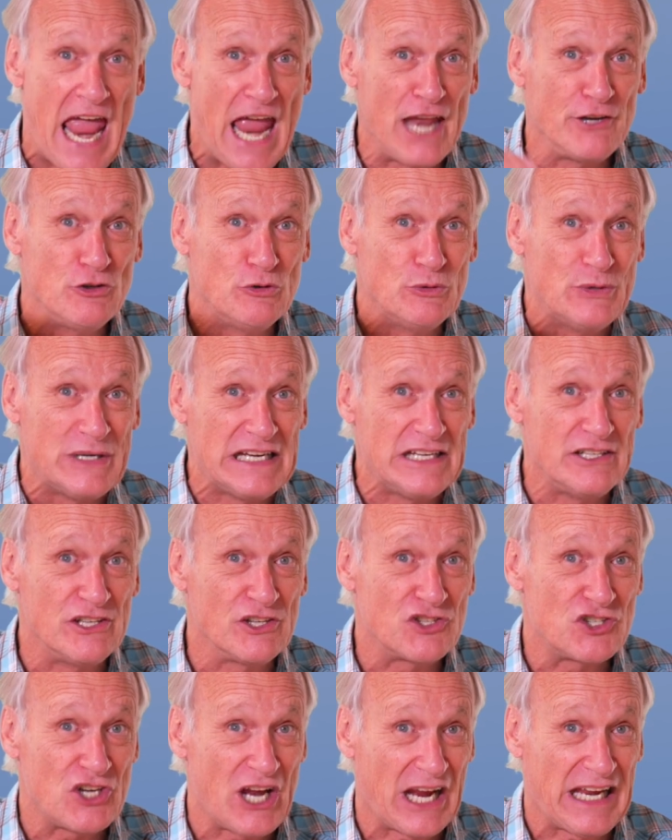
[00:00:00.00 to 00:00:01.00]
And you need to
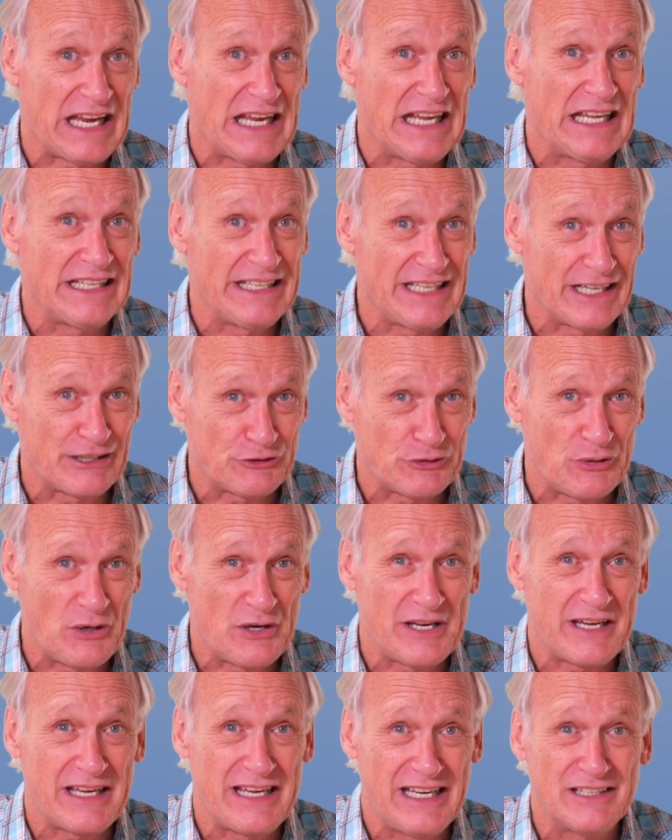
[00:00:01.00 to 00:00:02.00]
check
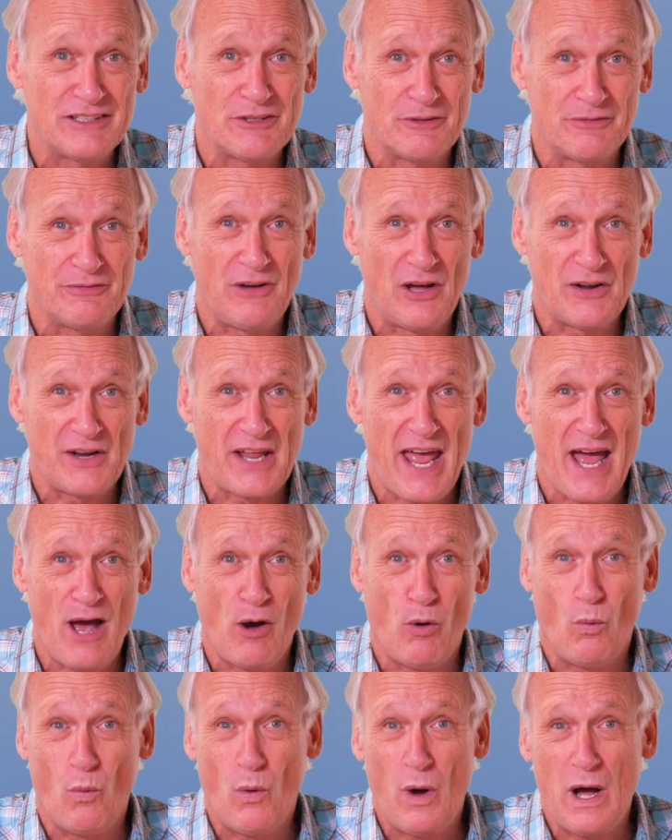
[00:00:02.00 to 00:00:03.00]
Electronic Intifada
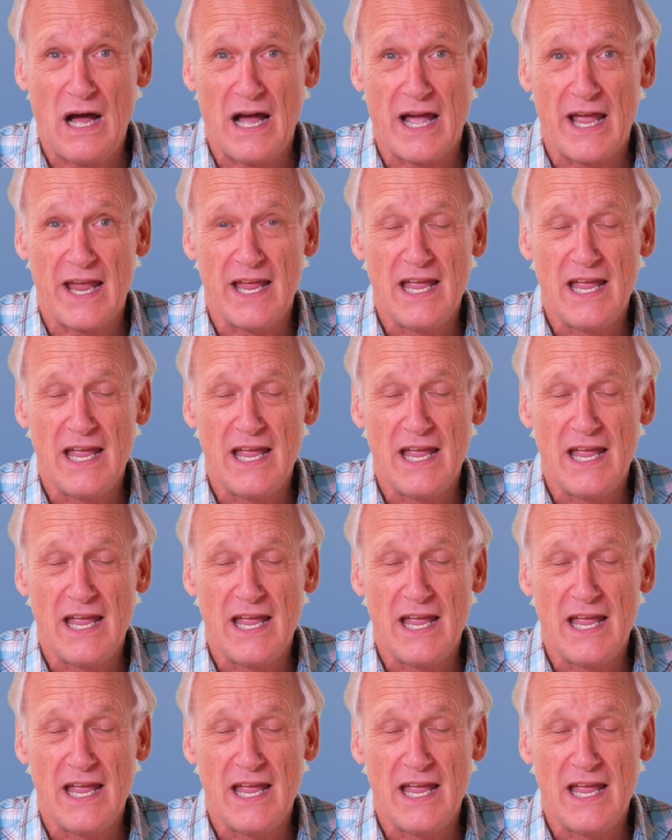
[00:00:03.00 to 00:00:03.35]
out. Why?